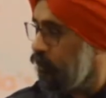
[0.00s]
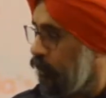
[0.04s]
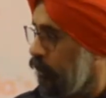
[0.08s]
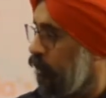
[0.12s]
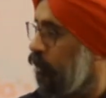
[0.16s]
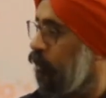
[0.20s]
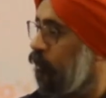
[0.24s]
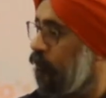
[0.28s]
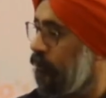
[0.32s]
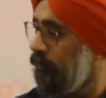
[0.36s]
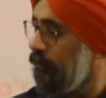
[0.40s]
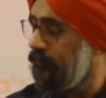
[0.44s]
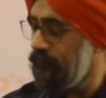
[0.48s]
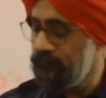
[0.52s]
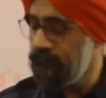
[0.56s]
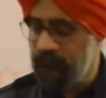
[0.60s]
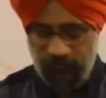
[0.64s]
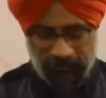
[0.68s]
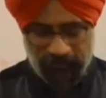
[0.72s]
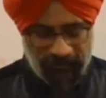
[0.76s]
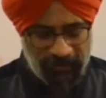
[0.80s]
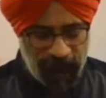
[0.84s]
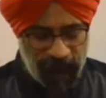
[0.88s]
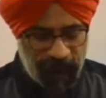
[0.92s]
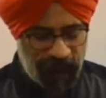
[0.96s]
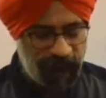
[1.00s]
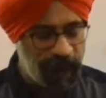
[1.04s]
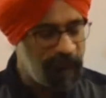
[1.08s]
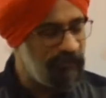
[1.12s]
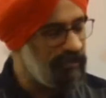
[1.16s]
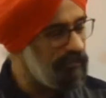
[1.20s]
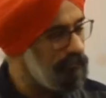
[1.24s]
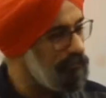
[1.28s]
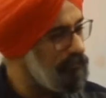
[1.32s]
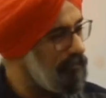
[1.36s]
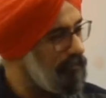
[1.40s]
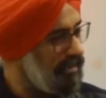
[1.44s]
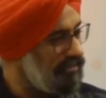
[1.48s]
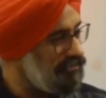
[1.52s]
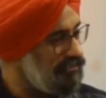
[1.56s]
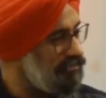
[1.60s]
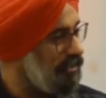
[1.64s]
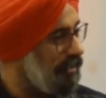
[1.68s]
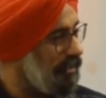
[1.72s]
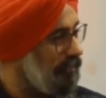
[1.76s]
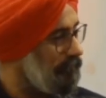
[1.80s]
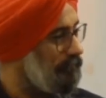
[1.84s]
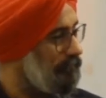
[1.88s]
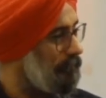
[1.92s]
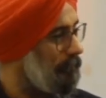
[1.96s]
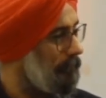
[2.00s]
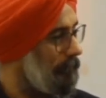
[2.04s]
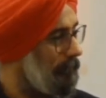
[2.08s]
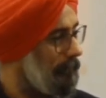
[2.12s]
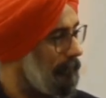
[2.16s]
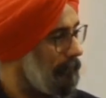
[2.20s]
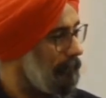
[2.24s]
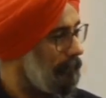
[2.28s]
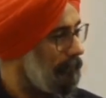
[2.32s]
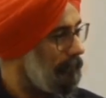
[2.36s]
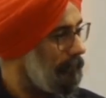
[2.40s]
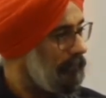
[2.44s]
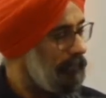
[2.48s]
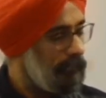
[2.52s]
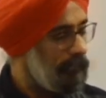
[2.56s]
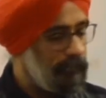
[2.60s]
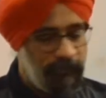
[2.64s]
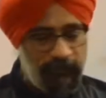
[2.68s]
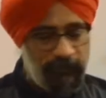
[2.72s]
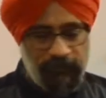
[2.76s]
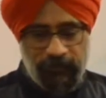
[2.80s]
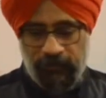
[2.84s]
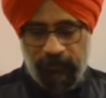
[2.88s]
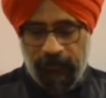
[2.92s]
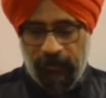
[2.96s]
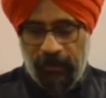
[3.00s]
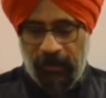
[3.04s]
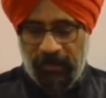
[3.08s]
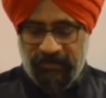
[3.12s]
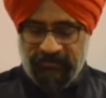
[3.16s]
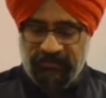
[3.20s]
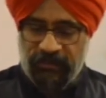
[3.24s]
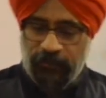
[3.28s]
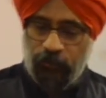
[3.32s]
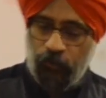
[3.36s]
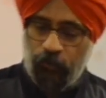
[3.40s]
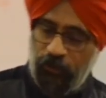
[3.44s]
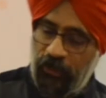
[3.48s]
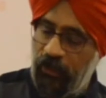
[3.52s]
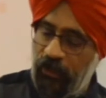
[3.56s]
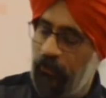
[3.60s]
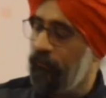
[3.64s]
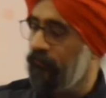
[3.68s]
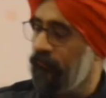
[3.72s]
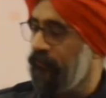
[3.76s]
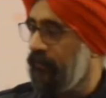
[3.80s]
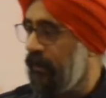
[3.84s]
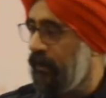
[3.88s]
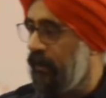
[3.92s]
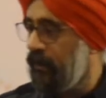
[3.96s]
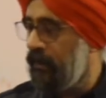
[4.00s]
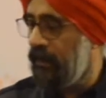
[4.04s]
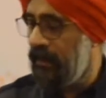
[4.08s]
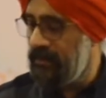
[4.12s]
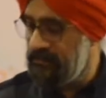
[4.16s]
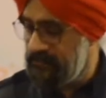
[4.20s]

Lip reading: all over. So the car was pretty messed up. As I got out of the car, I